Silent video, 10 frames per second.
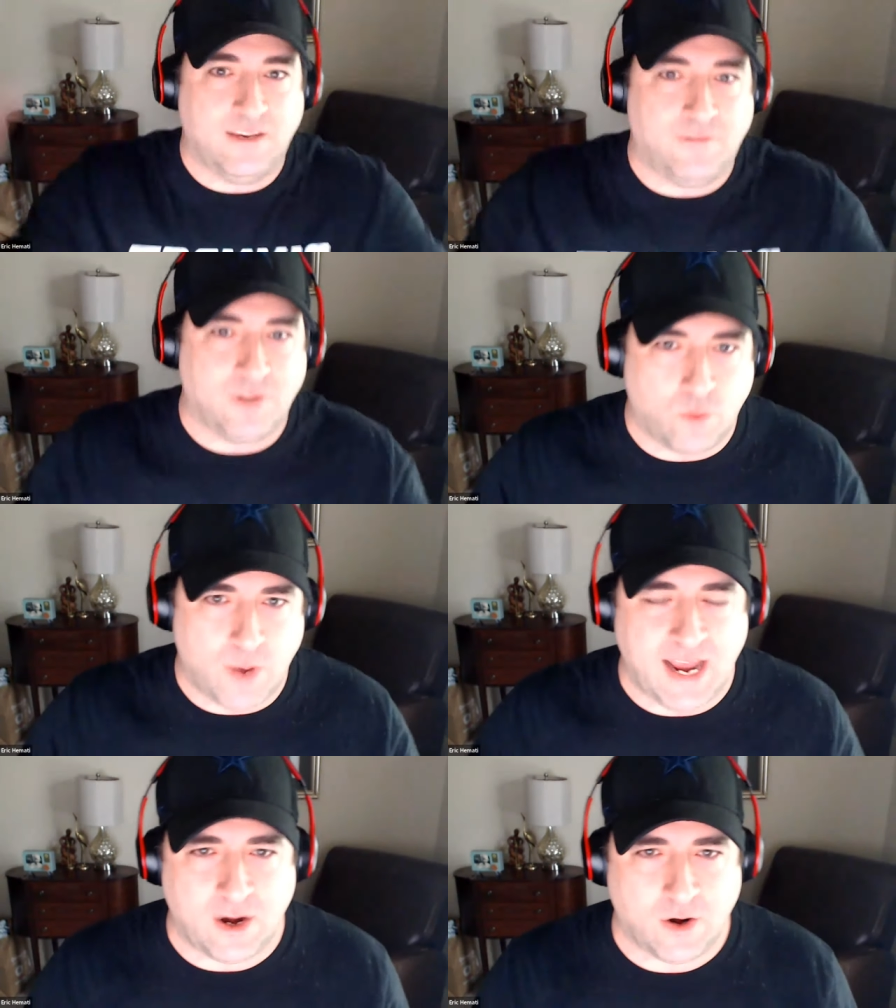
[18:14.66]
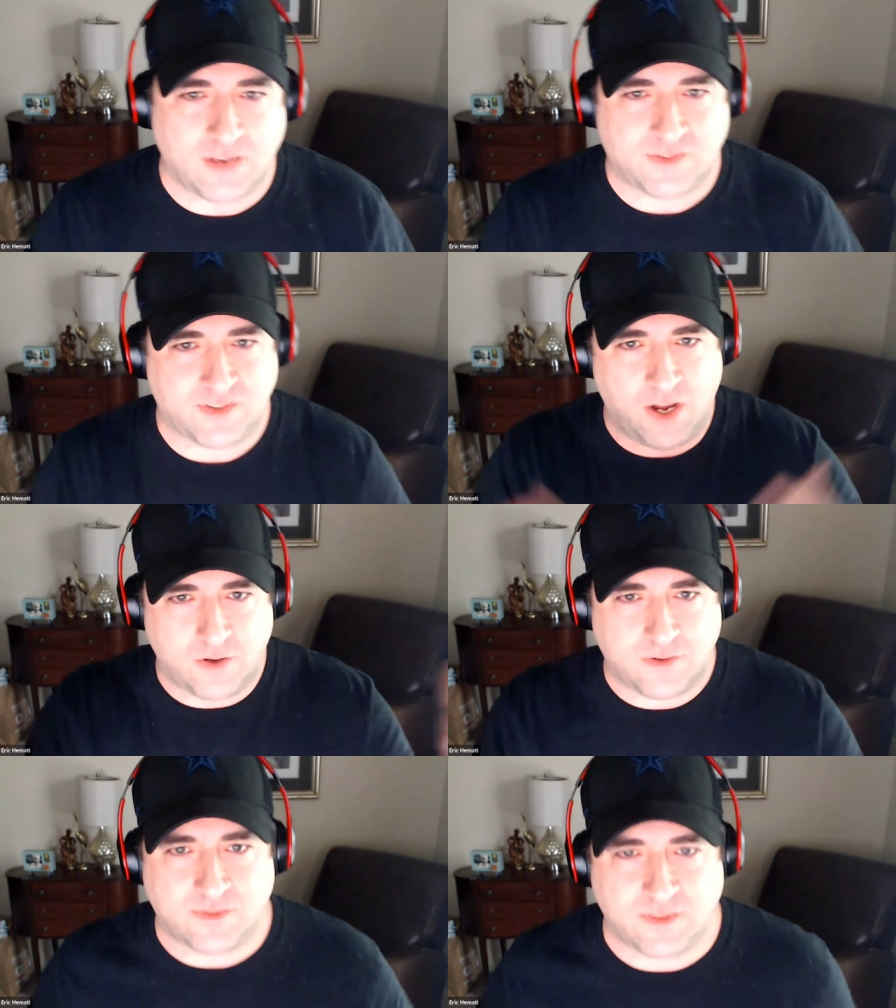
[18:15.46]
give it away or else, you
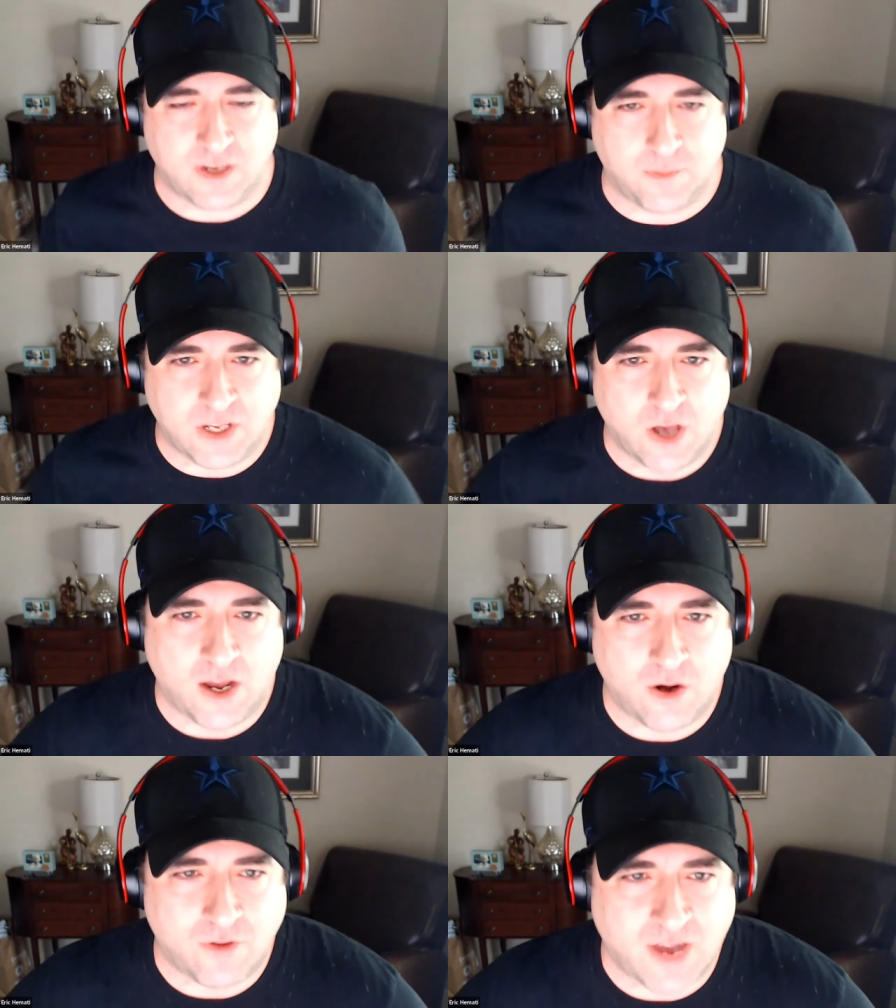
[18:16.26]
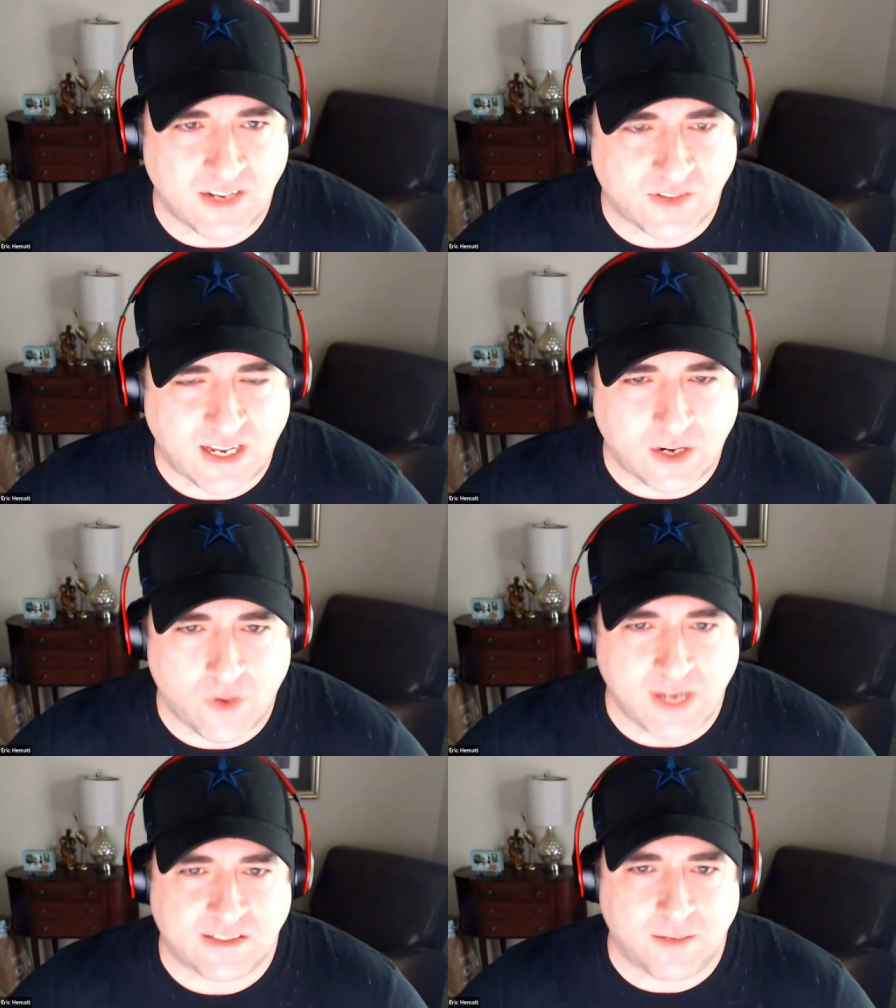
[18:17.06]
know, it's going to be gone overnight. So I got to
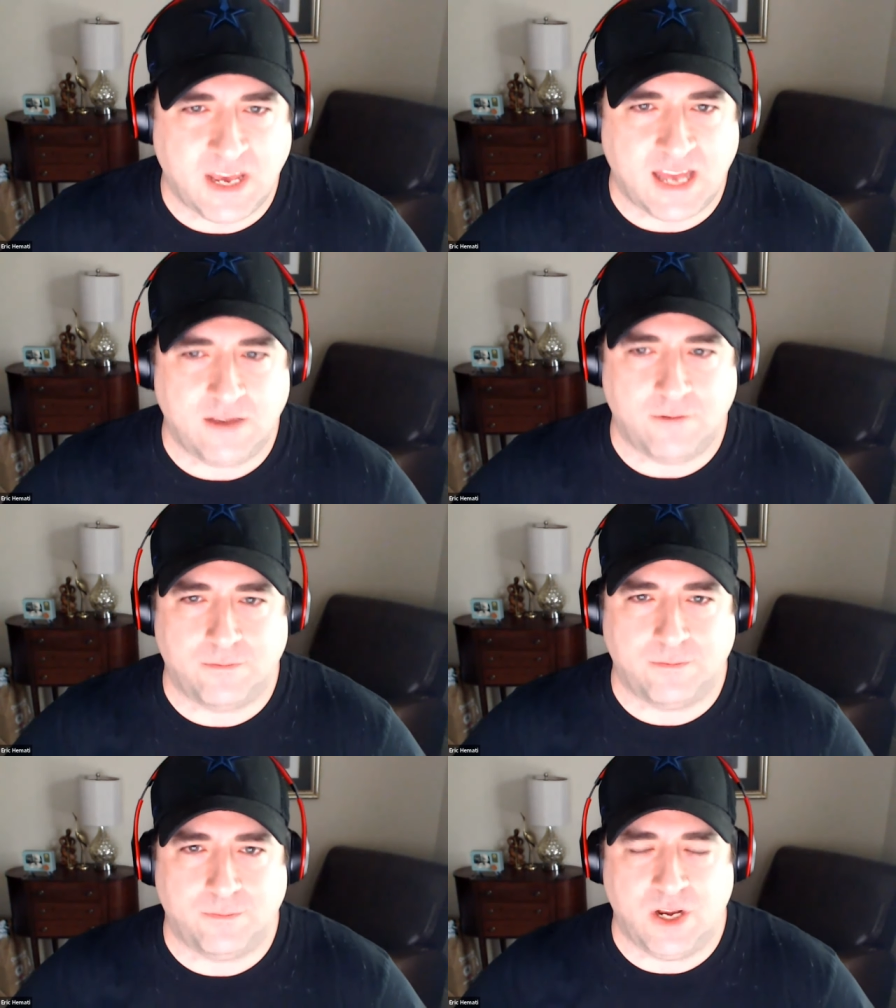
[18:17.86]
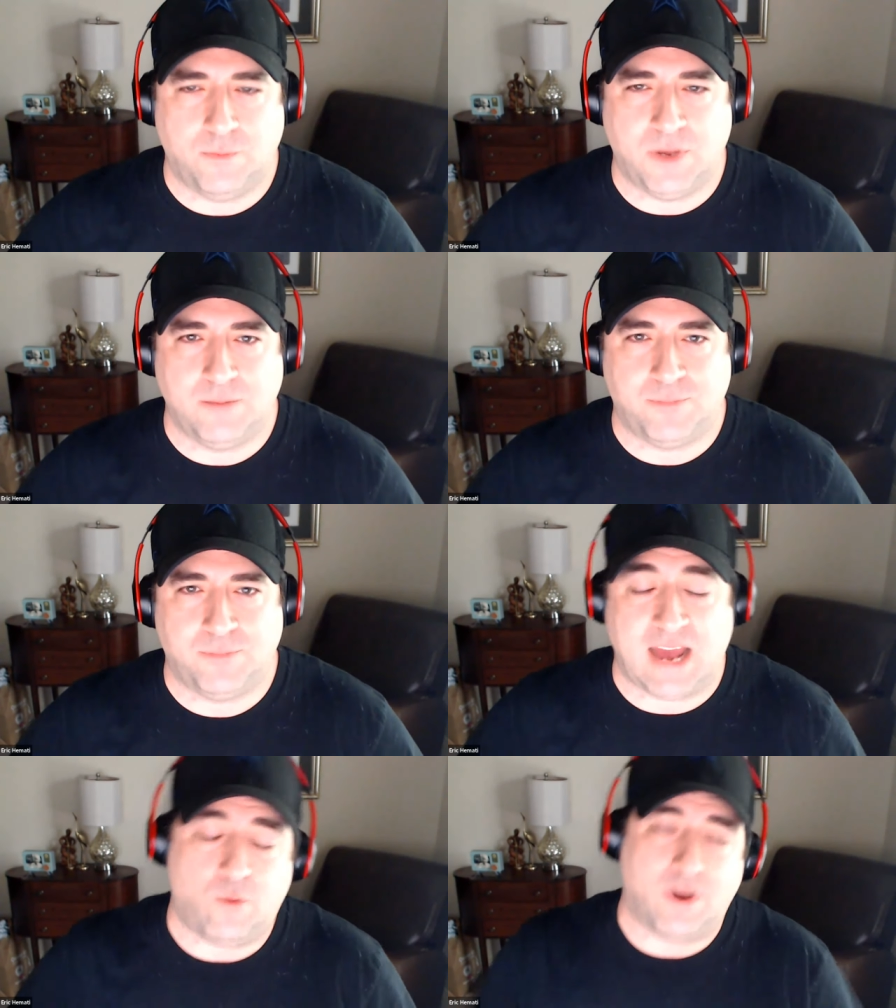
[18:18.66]
create some kind of, you know, but, but
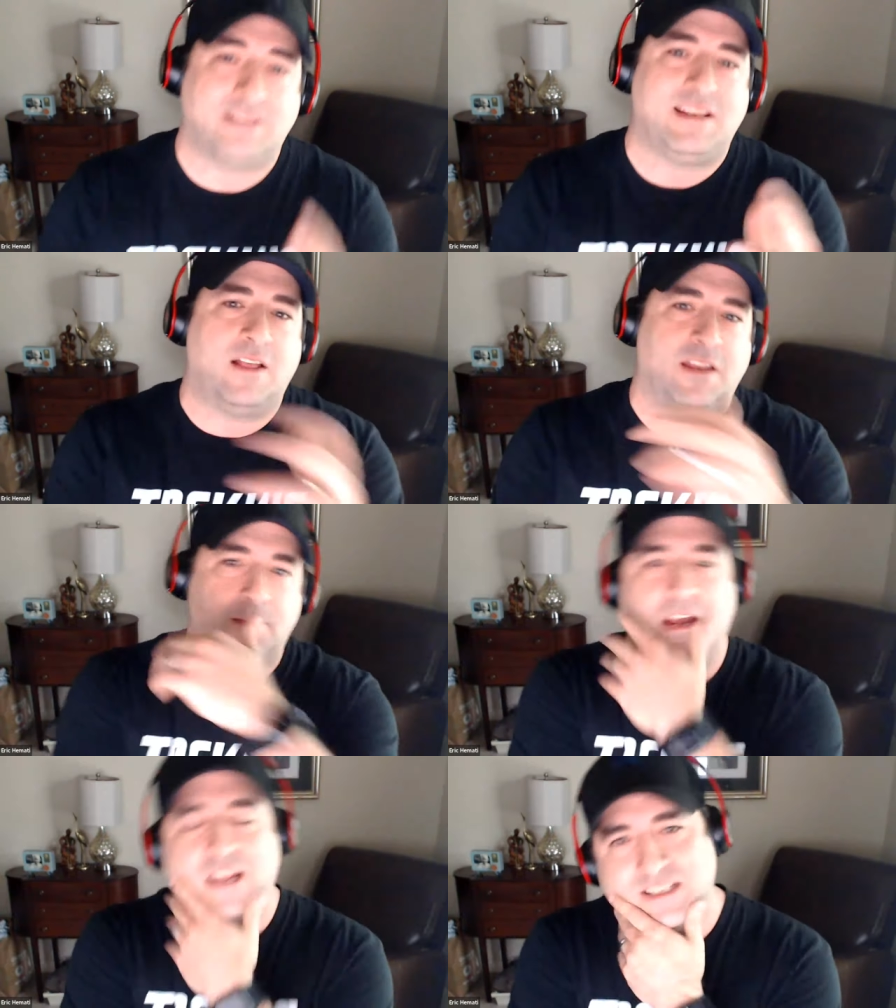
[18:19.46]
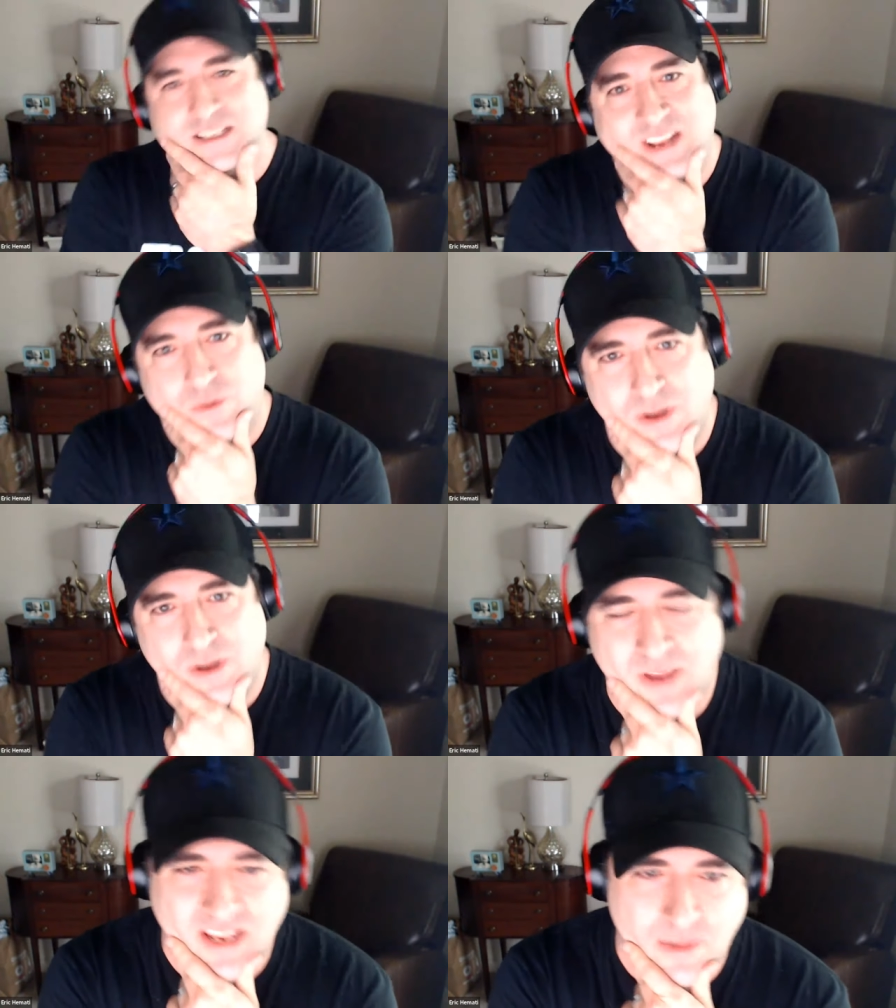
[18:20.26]
I don't want to tell anybody because I don't want to
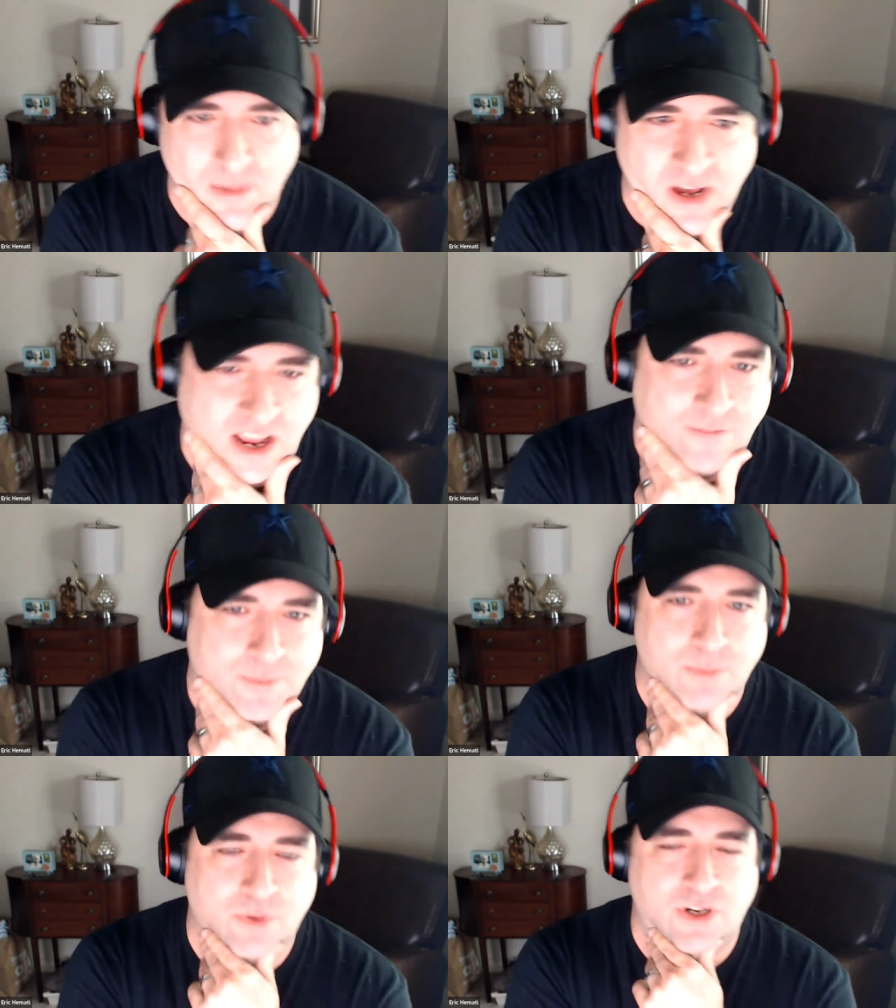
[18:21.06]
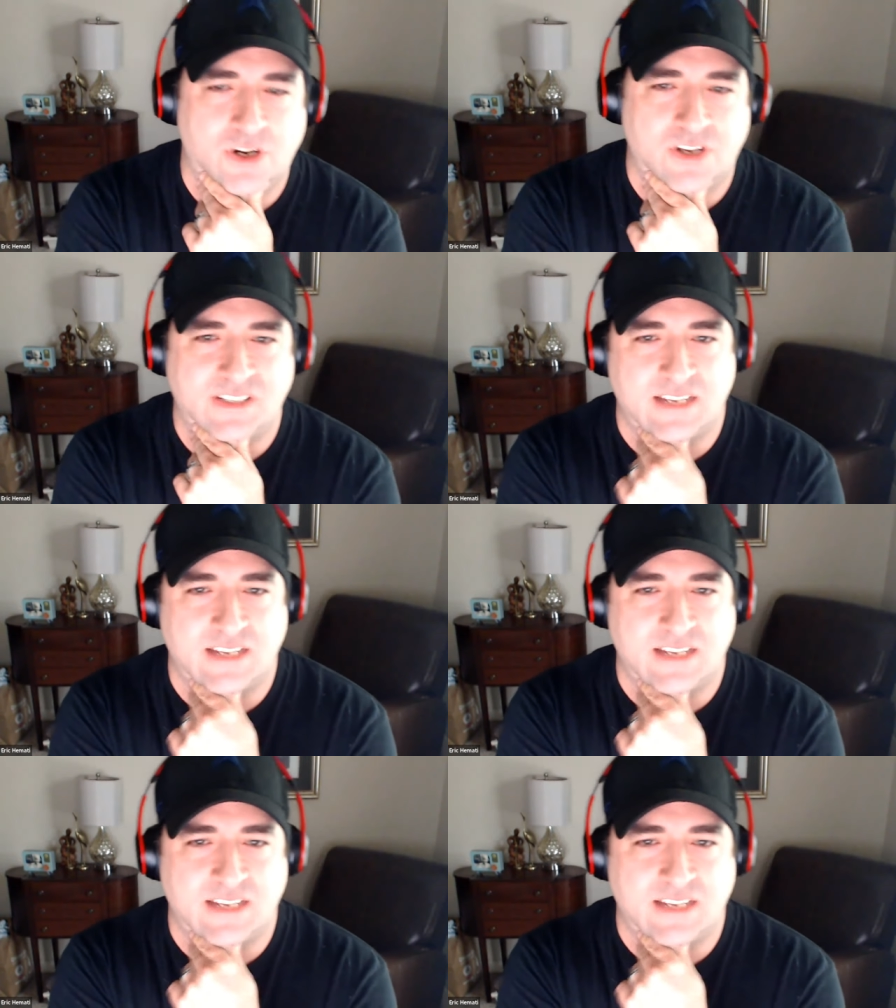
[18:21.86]
make any money off people during it.